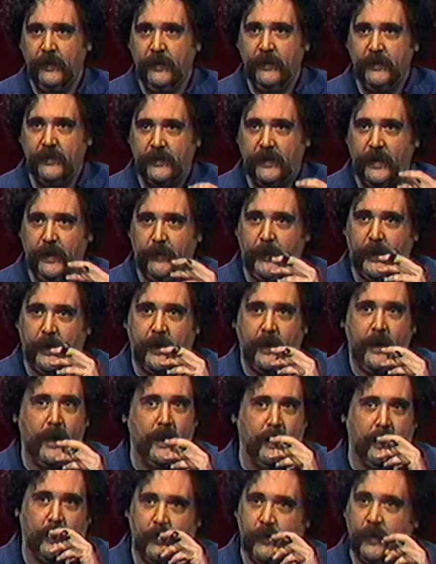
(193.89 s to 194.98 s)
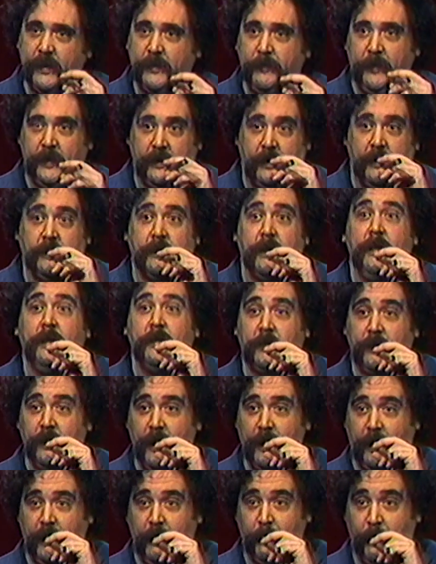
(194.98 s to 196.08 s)
Send them a card at Christmas because they
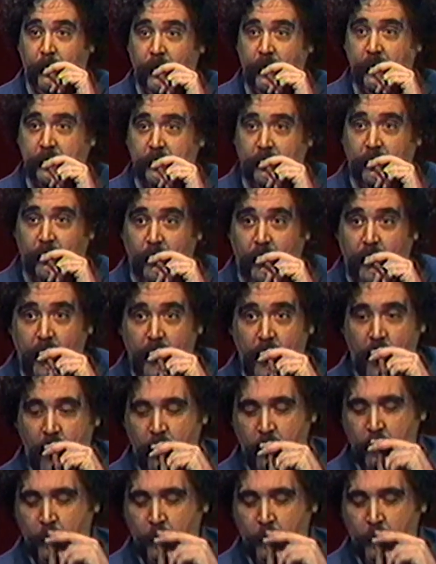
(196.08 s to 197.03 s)
suck in person, okay?